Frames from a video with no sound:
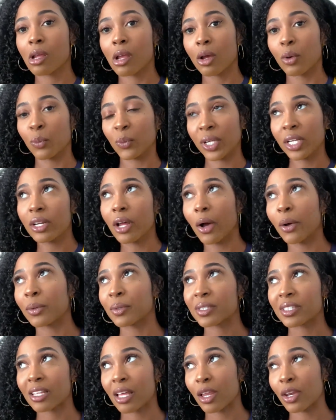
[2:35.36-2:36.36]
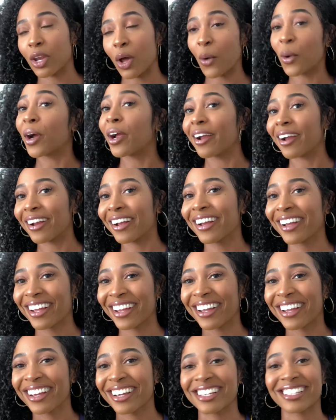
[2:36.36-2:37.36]
We don't know her.
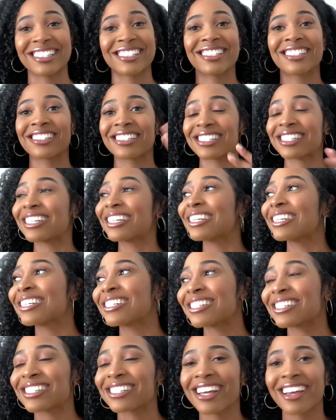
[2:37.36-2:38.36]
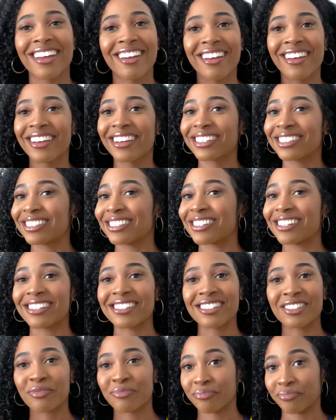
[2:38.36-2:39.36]
She's
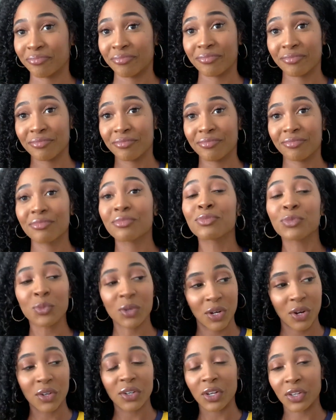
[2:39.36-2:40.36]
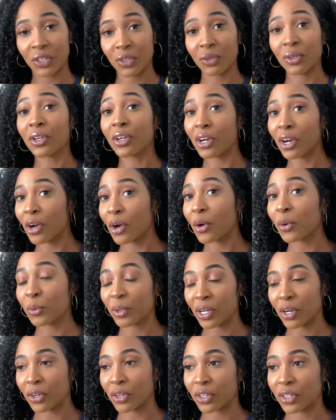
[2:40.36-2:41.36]
just, we don't know you. Girl, we
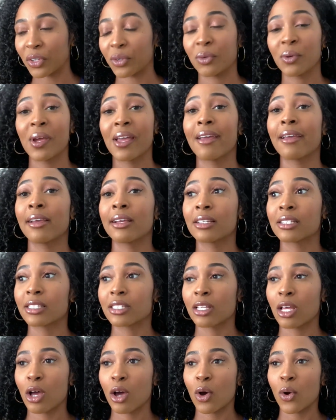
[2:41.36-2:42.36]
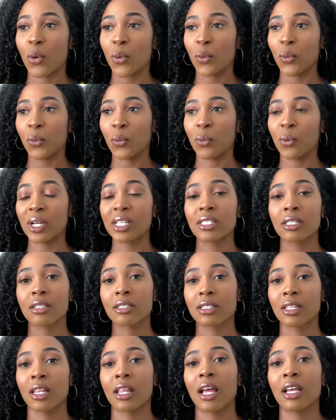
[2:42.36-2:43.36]
don't know you. So once the
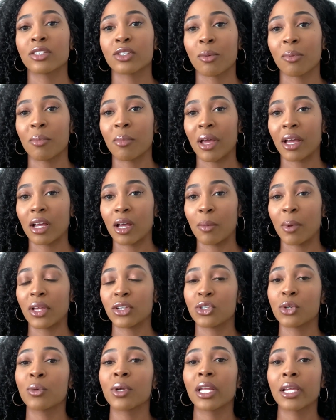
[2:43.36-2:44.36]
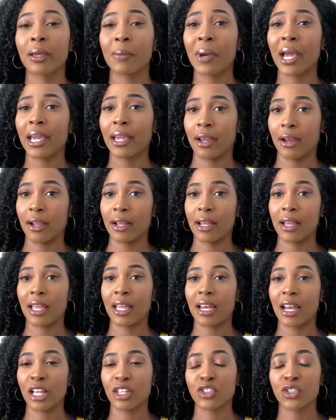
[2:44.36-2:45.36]
salons open back up, I do want to get my hair cut,
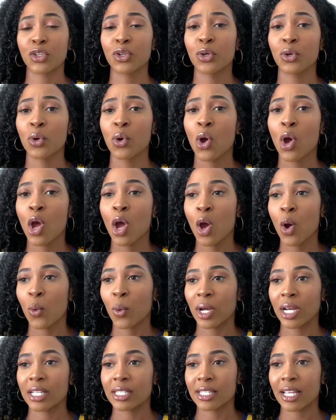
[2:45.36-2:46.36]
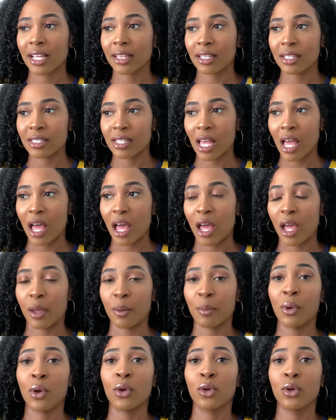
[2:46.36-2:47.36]
and I do want to take the time
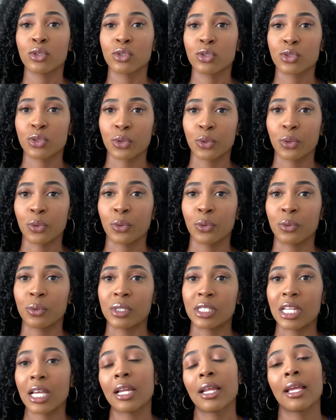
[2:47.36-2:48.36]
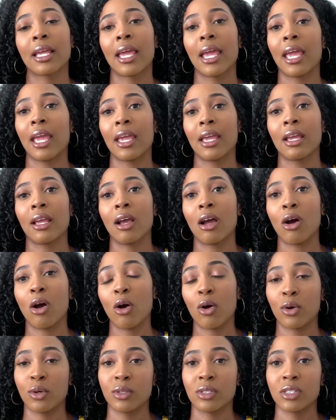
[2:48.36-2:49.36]
to dedicate a
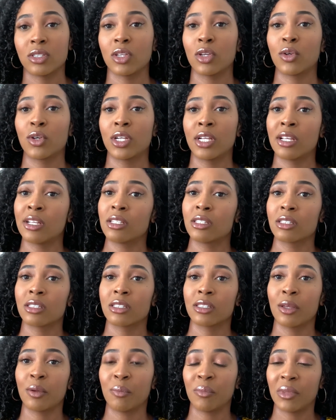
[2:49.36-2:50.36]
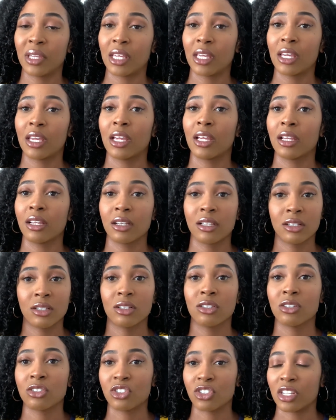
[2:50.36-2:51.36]
whole series to me
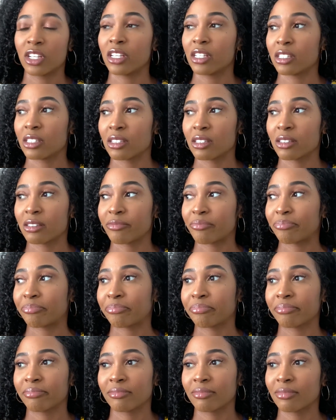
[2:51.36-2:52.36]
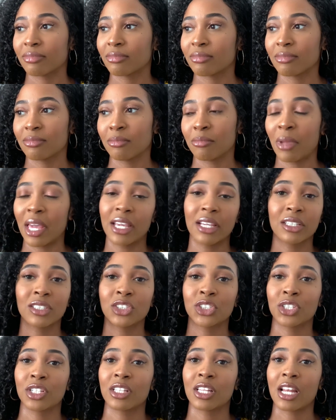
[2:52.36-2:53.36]
just making
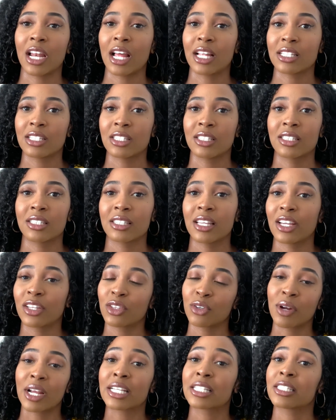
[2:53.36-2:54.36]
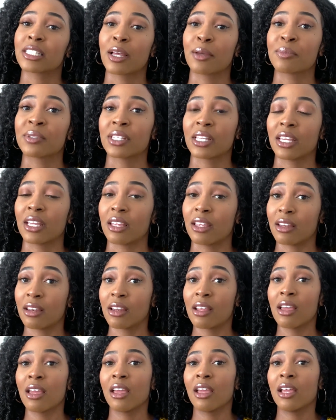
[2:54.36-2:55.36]
sure that I take the right steps in
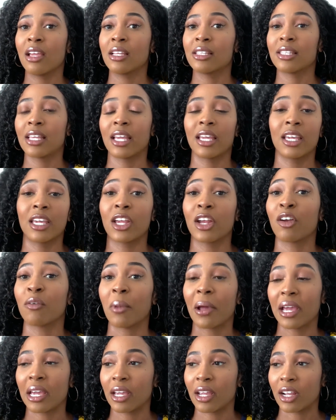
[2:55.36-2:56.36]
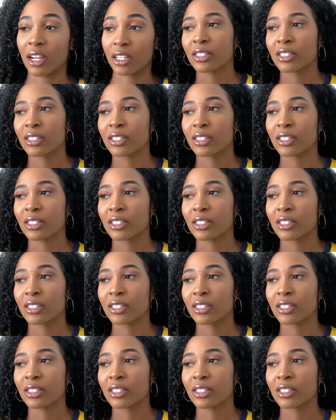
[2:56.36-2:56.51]
taking care of my hair.